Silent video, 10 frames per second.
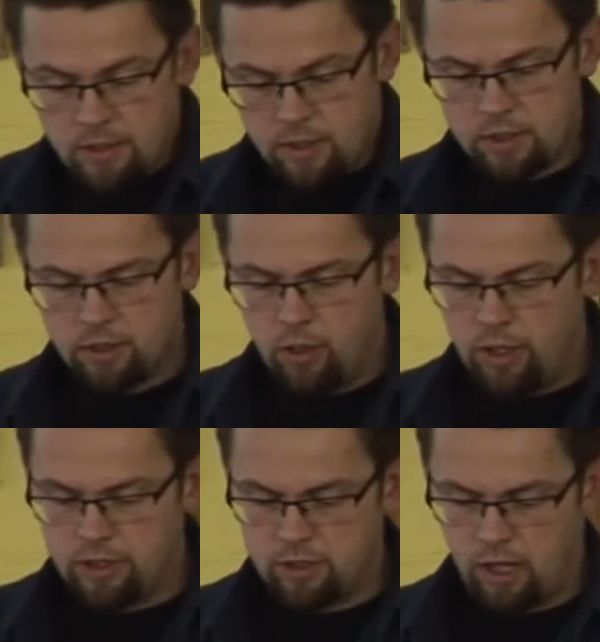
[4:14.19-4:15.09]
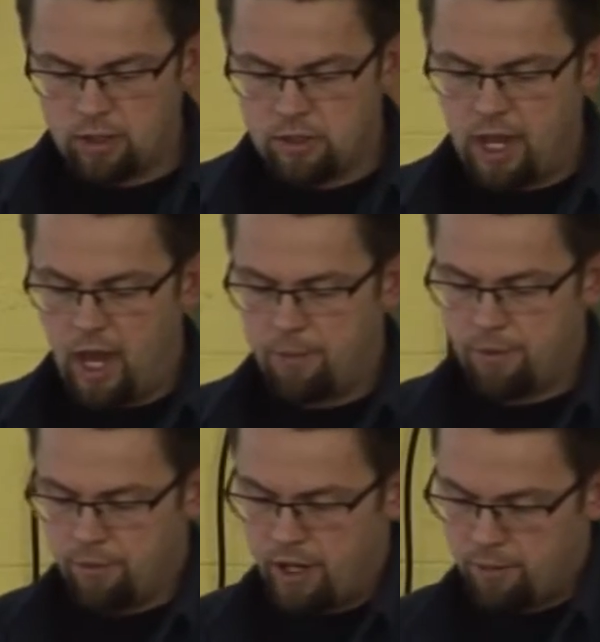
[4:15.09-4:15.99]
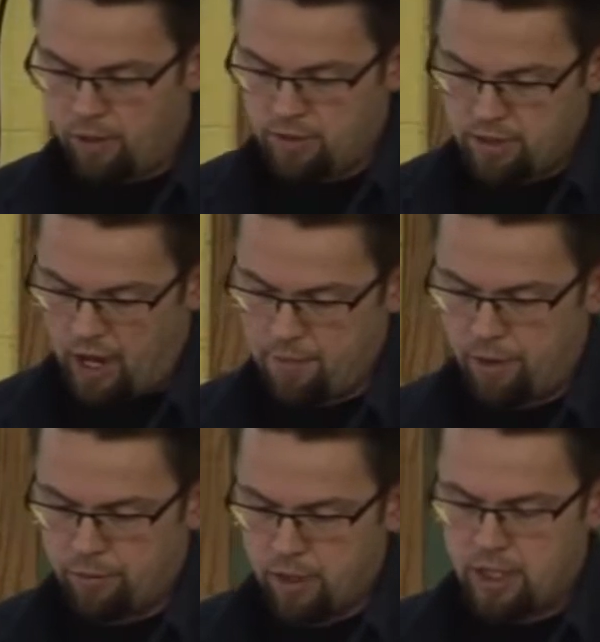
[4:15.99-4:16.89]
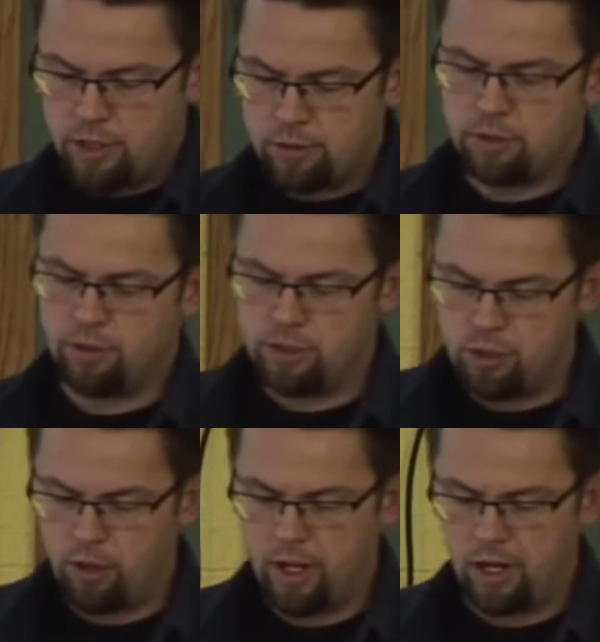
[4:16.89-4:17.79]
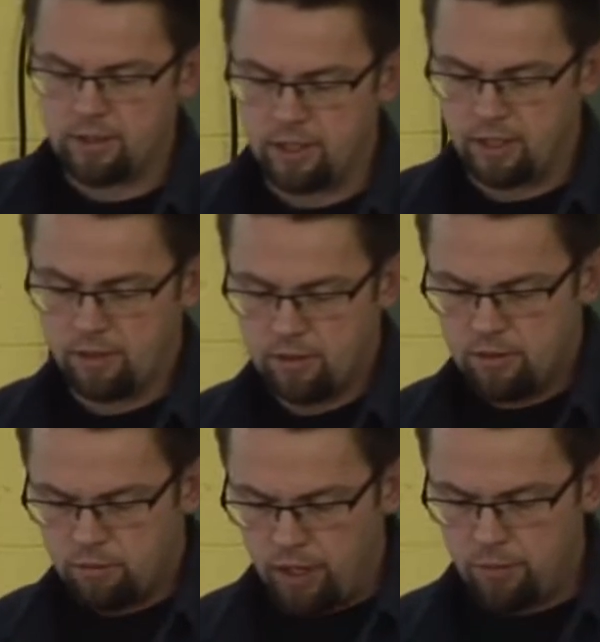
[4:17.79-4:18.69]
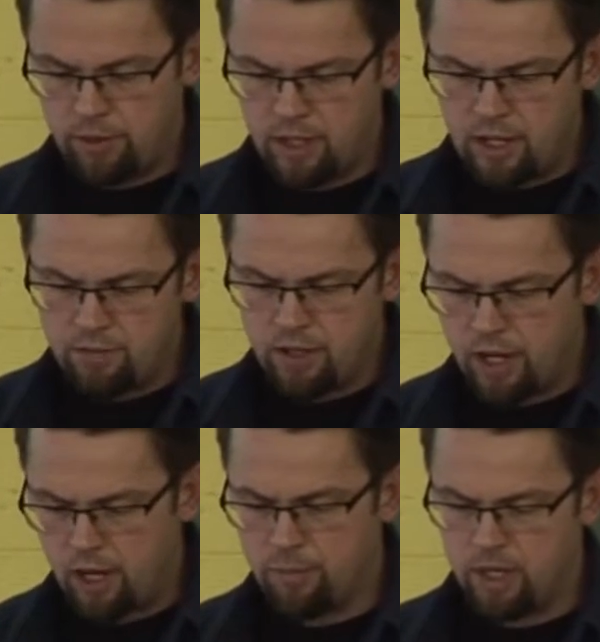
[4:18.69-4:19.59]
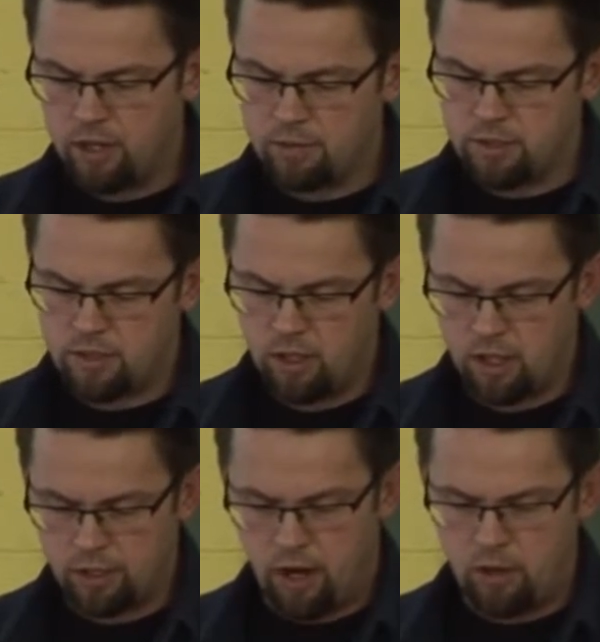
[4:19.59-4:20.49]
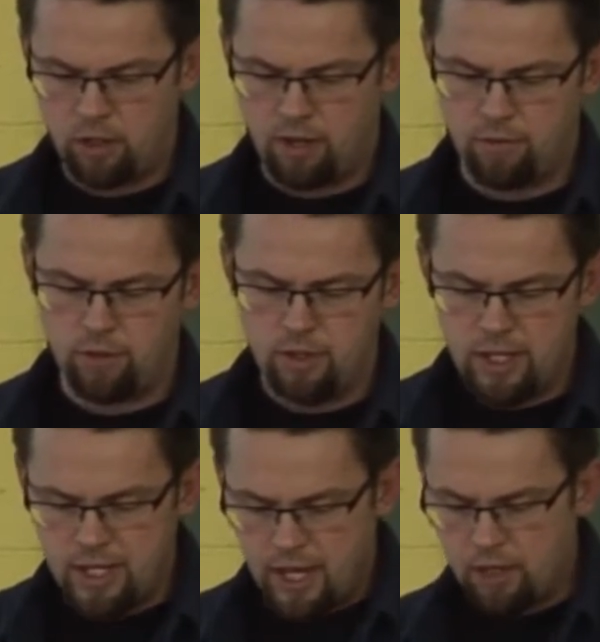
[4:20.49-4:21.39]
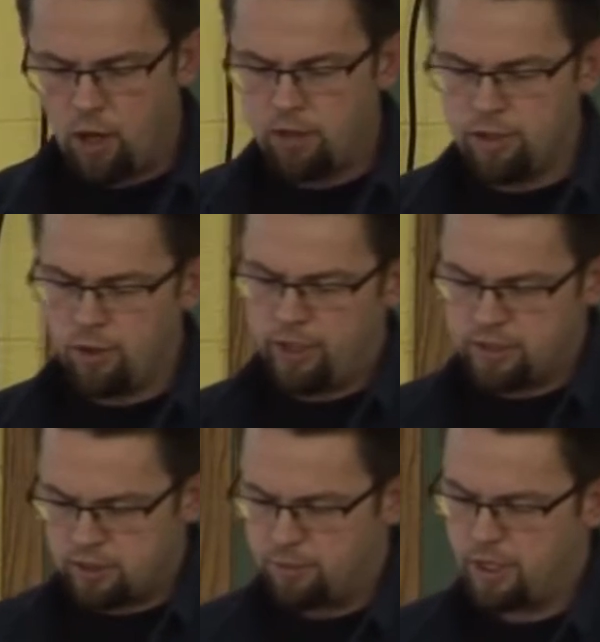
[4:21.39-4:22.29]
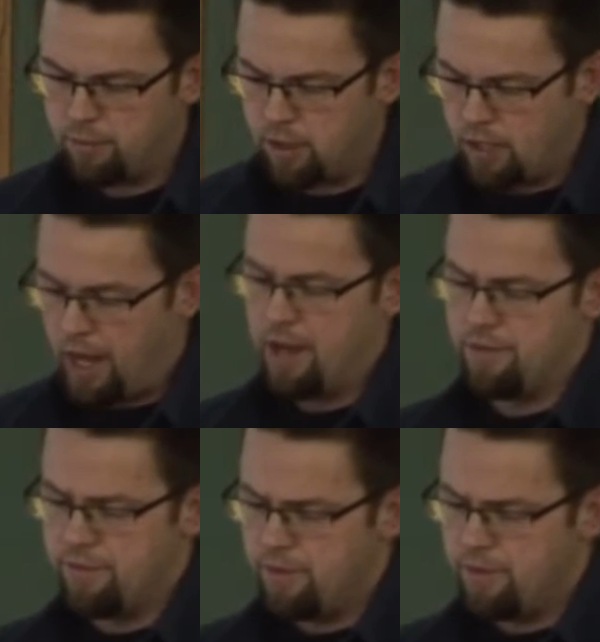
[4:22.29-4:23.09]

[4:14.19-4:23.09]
This noise starts to happen right about the time I really used to enjoy hunting, right when the evening air becomes still at ground level and all the noises become alive.